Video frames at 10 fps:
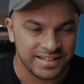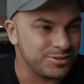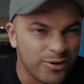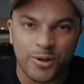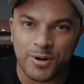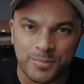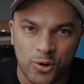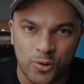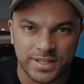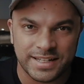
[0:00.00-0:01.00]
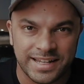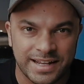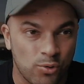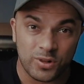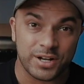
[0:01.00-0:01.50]
Don't know what I'm calling it
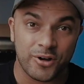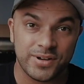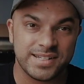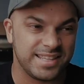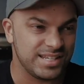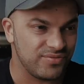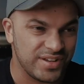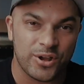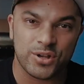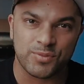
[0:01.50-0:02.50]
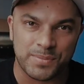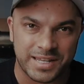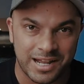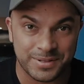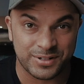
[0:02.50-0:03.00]
yet. All I know is these videos will be
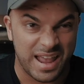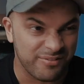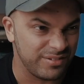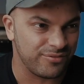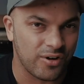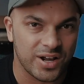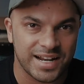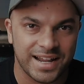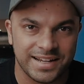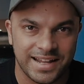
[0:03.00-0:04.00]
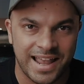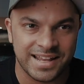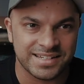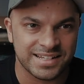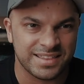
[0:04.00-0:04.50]
coming every Friday,
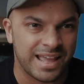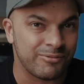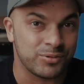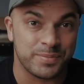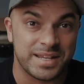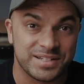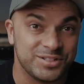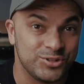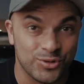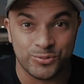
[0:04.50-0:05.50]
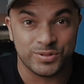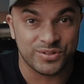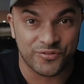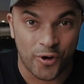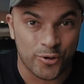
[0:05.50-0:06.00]
and they will be to do with
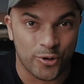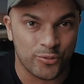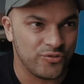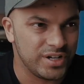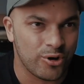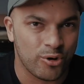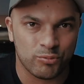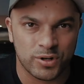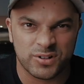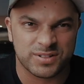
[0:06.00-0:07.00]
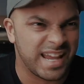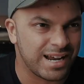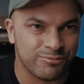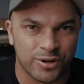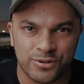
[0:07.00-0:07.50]
the photo, video world,
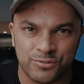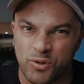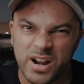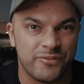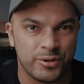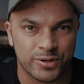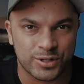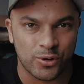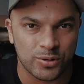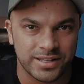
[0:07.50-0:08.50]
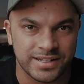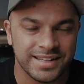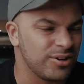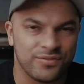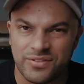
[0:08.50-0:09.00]
tech world, whatever you want to call it.
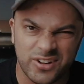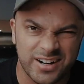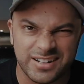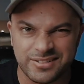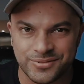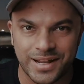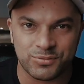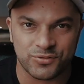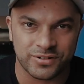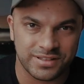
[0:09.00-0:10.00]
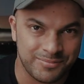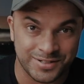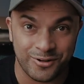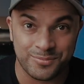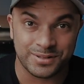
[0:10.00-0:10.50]
So if you've got any cool names for it, let me
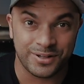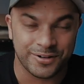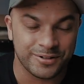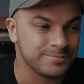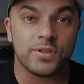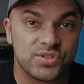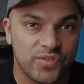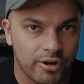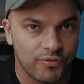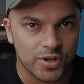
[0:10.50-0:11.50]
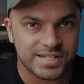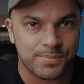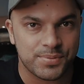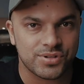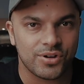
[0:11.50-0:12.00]
know below. For this very first
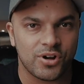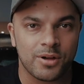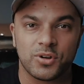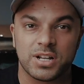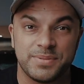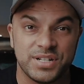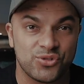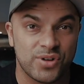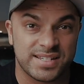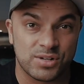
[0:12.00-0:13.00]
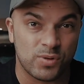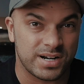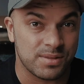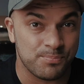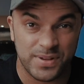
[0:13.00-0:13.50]
episode, I'm going to be addressing
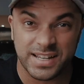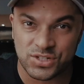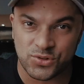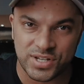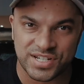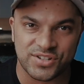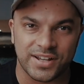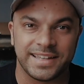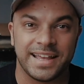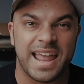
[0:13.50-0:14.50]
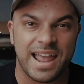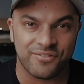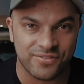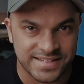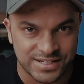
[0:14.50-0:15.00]
one of the biggest questions I get
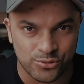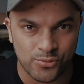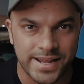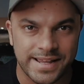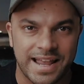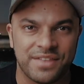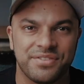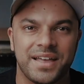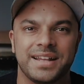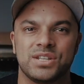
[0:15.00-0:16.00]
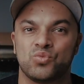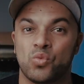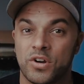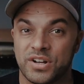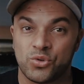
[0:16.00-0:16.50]
every single week, and that is
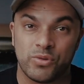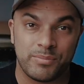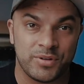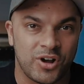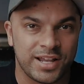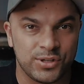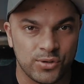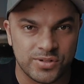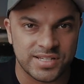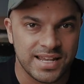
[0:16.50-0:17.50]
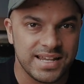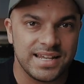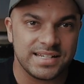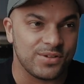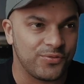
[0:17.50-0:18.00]
what equipment I use
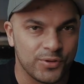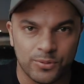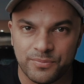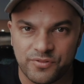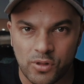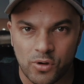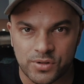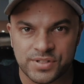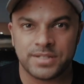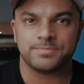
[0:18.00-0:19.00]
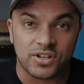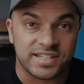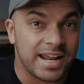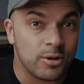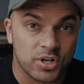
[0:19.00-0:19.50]
to film vlogs. So
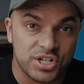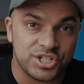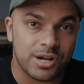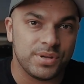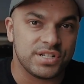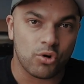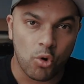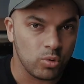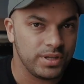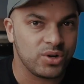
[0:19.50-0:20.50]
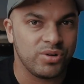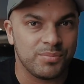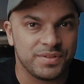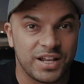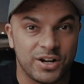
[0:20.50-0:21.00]
today I'm going to jump into all the
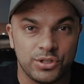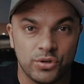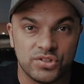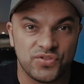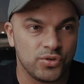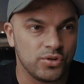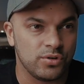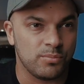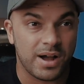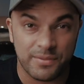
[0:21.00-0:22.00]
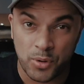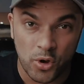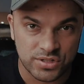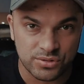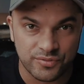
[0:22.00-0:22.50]
equipment that I use for my
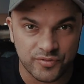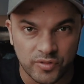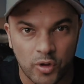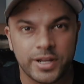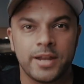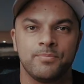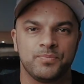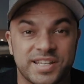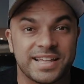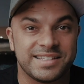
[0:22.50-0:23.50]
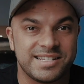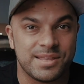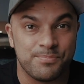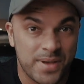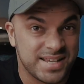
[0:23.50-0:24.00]
personal vlogging. I'm not saying this is
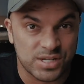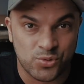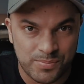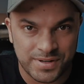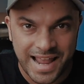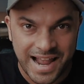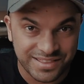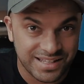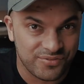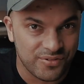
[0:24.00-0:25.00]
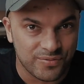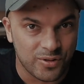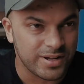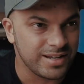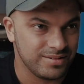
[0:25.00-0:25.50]
the best equipment out there for
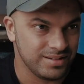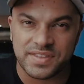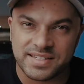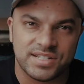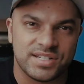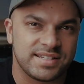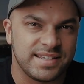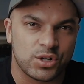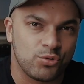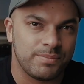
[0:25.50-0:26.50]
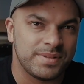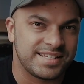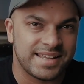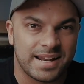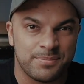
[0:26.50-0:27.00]
vlogging, but this is just the equipment
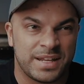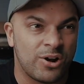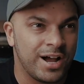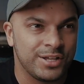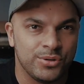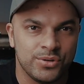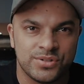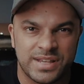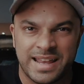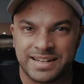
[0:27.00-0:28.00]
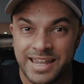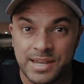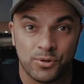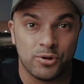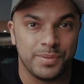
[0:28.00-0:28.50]
setup that I use and
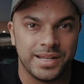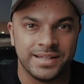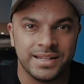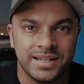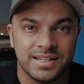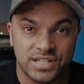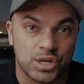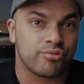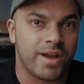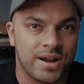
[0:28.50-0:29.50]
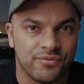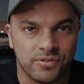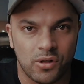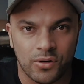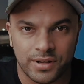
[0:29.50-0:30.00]
keep on me to create a
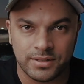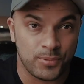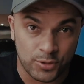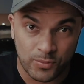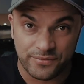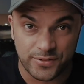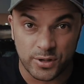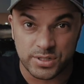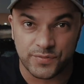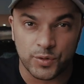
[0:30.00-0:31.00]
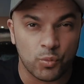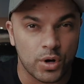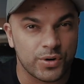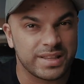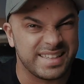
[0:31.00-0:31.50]
vlog. By the way, for those of you
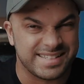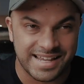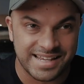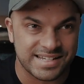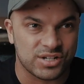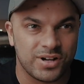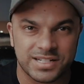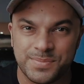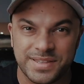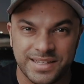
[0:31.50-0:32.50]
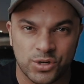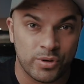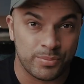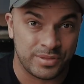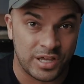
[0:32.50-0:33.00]
wondering, this isn't going to be the
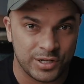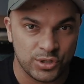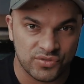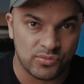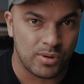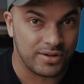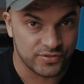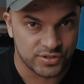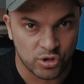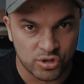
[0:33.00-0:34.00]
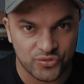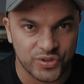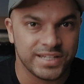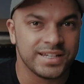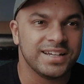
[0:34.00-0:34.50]
equipment that I use for my
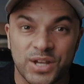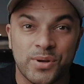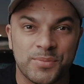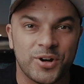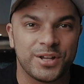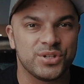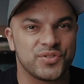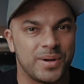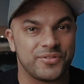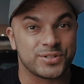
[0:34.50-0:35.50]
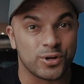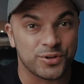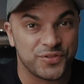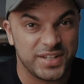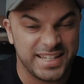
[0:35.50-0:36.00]
photography. The equipment I use for my
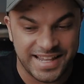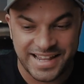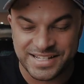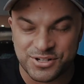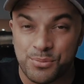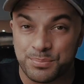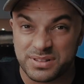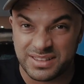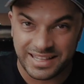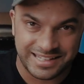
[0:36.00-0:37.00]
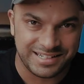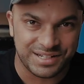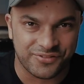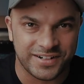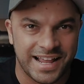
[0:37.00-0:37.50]
photography is completely
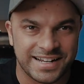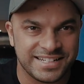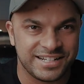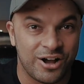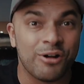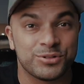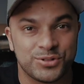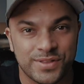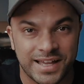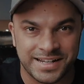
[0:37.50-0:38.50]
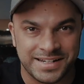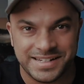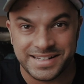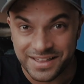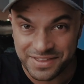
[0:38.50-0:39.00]
different, and I'll do that in
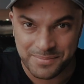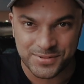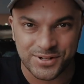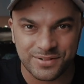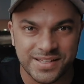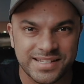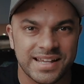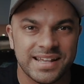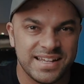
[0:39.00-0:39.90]
another episode of this.